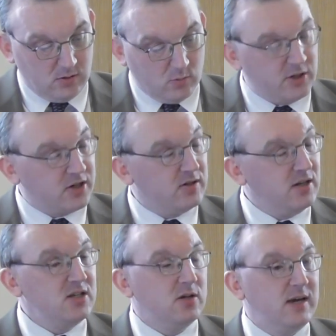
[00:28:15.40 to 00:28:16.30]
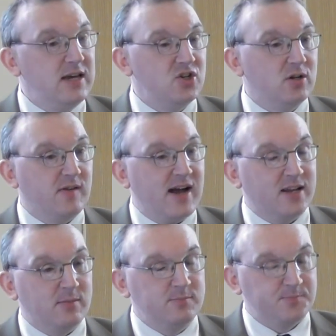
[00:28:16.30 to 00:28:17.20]
Well, the continuation of
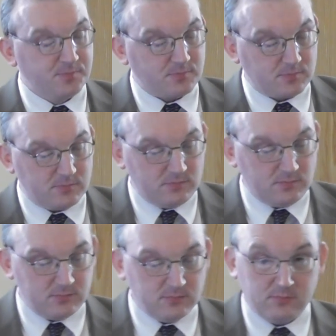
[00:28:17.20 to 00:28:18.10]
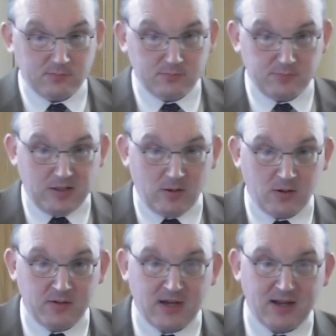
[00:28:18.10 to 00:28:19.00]
Adam
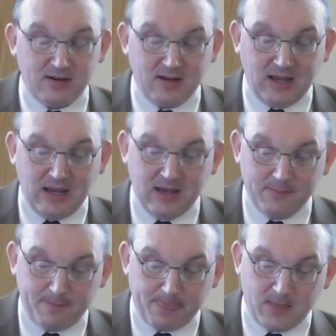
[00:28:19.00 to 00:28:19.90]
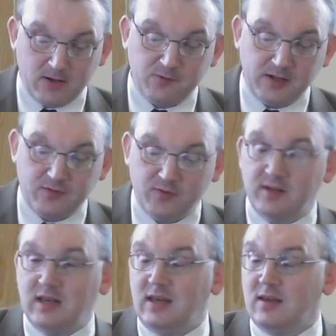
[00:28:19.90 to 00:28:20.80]
beyond that day, that fateful
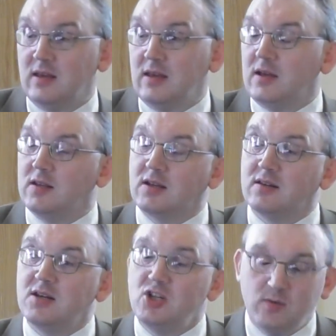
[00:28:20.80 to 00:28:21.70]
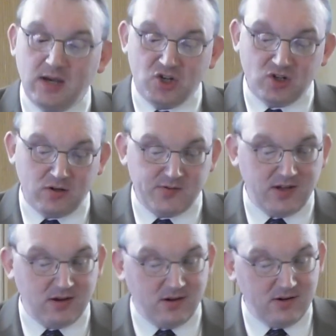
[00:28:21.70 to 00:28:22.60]
day, and the continuation of
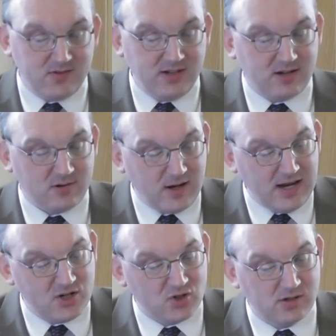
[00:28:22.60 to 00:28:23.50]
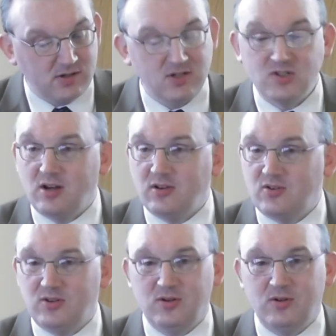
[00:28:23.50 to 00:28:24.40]
the earthly creation is not
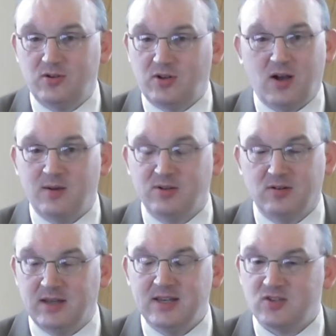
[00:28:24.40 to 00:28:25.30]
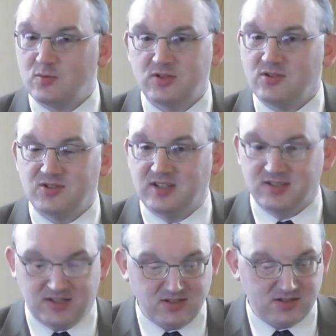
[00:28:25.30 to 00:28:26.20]
due to common grace, which doesn't
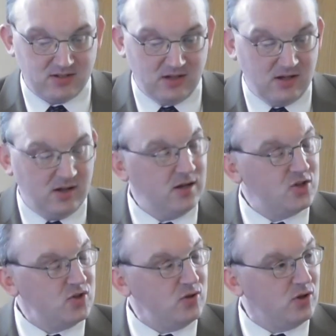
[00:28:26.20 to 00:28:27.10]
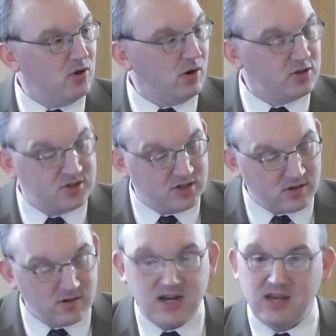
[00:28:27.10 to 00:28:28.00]
exist. It's due to God's
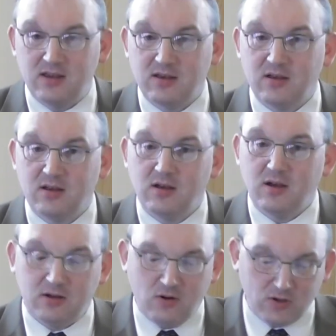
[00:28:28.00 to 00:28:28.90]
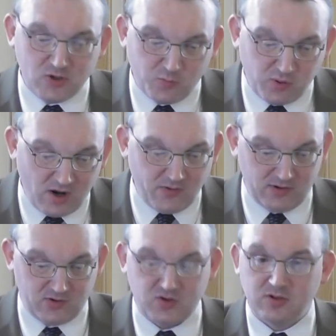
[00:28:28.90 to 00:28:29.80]
decree and God's providence.